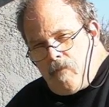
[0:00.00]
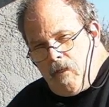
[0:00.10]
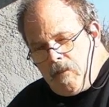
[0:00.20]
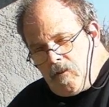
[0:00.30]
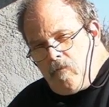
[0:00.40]

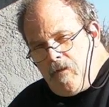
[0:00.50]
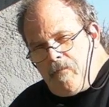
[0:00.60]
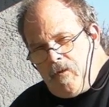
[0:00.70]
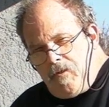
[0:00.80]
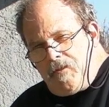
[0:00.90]
and still be
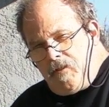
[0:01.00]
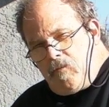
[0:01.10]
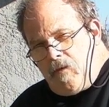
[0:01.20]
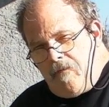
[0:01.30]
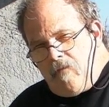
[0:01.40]
producing
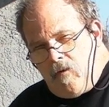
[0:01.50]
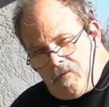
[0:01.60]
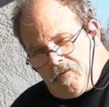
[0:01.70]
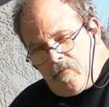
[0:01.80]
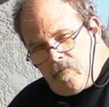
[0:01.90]
20
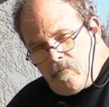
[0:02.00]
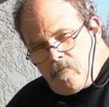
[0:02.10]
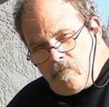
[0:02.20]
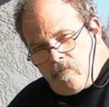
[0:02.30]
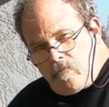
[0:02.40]
volts
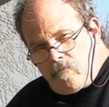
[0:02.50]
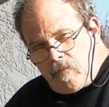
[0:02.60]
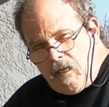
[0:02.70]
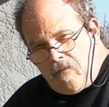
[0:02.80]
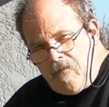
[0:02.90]

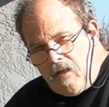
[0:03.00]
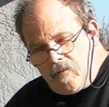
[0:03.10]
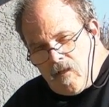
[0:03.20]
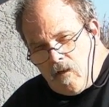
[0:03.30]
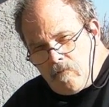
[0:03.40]
out of that
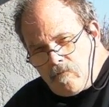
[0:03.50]
cell.